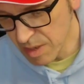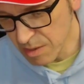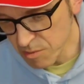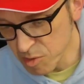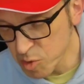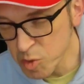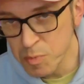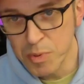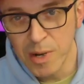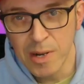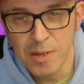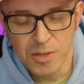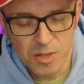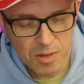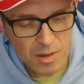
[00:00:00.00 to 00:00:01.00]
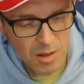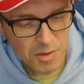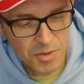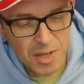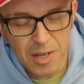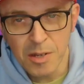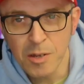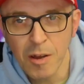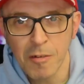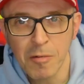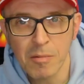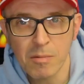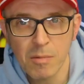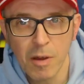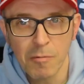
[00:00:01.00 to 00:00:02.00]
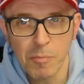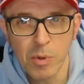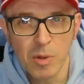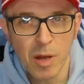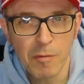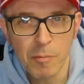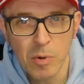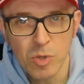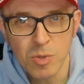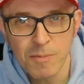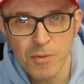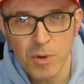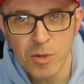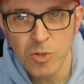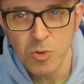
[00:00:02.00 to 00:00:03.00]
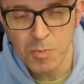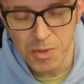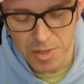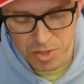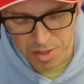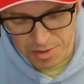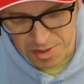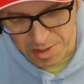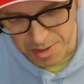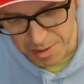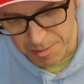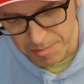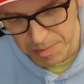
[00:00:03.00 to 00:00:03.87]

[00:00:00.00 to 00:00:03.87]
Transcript: which was brilliant. I think I've put some footage up of this. I think